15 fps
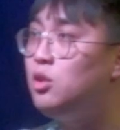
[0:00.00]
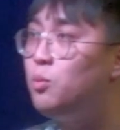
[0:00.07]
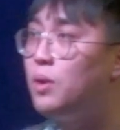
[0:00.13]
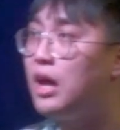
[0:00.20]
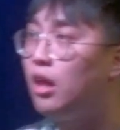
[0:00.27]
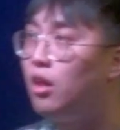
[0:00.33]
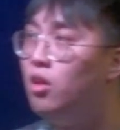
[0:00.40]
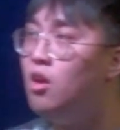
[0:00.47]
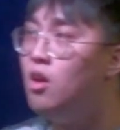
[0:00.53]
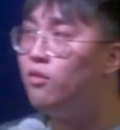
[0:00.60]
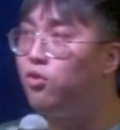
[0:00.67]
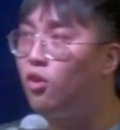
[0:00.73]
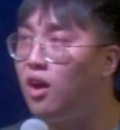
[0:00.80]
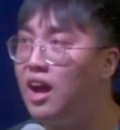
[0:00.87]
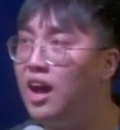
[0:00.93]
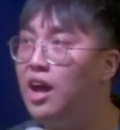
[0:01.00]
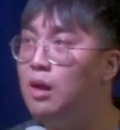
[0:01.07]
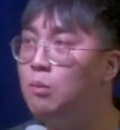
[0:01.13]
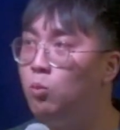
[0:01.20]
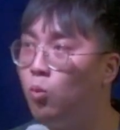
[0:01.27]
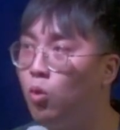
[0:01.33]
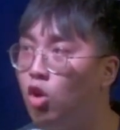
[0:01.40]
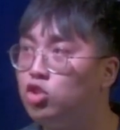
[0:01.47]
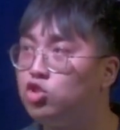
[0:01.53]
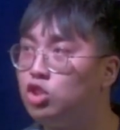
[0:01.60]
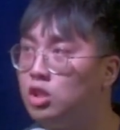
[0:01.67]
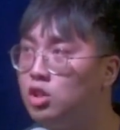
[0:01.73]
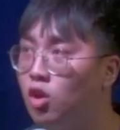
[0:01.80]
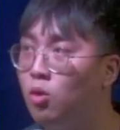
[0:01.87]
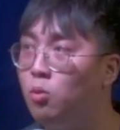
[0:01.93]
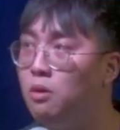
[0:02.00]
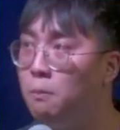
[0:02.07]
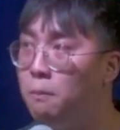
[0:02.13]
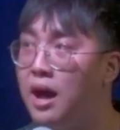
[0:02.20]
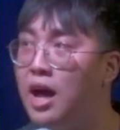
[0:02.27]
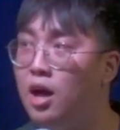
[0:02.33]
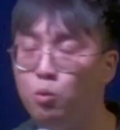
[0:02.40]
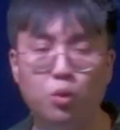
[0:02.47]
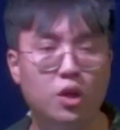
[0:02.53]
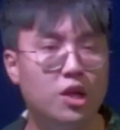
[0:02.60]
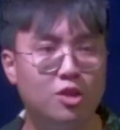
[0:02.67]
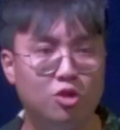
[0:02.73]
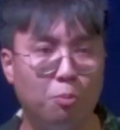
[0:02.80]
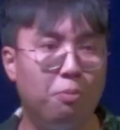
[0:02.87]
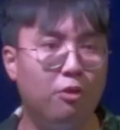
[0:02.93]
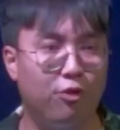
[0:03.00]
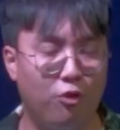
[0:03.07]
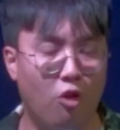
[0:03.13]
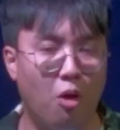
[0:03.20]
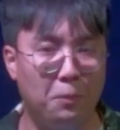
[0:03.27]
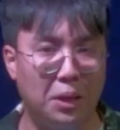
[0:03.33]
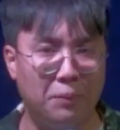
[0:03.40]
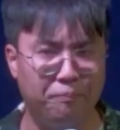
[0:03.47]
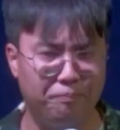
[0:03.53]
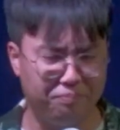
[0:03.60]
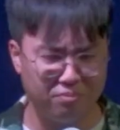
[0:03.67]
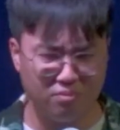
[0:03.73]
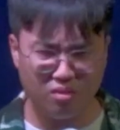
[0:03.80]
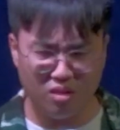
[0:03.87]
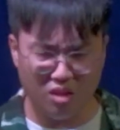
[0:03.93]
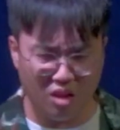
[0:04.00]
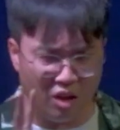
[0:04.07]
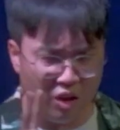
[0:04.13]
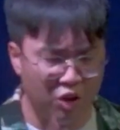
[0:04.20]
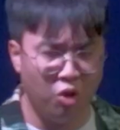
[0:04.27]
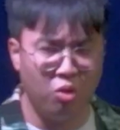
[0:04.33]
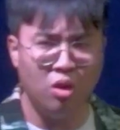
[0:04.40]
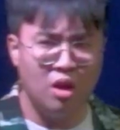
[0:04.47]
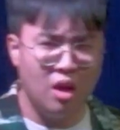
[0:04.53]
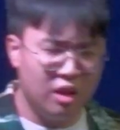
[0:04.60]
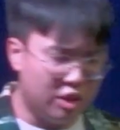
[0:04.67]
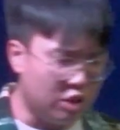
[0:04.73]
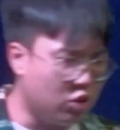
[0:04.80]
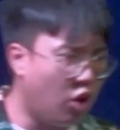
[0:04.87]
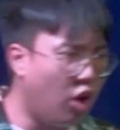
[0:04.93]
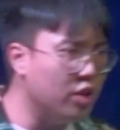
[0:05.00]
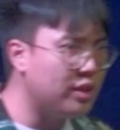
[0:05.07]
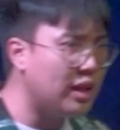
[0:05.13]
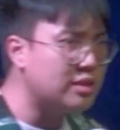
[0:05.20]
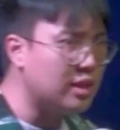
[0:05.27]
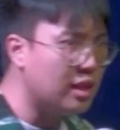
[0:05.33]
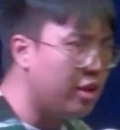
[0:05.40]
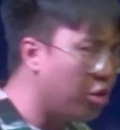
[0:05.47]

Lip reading: well, for I am watching over my word to perform it. You know, the context a little